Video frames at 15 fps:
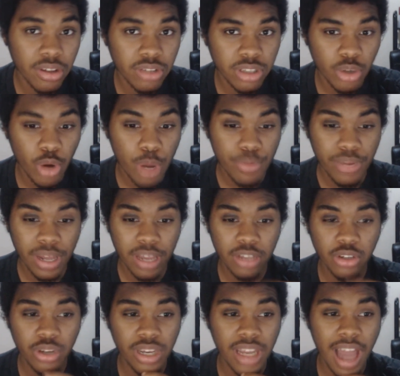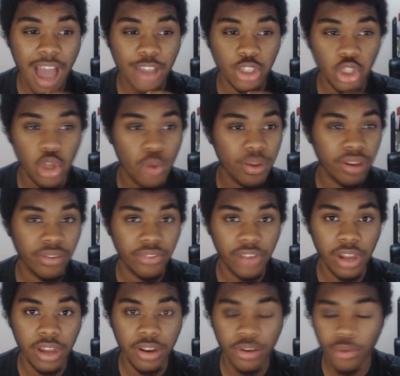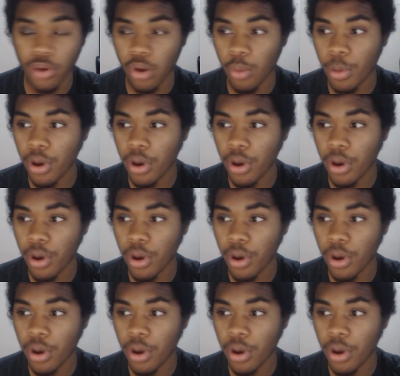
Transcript: You know, he's a great player, so he can actually come in and fill in the role.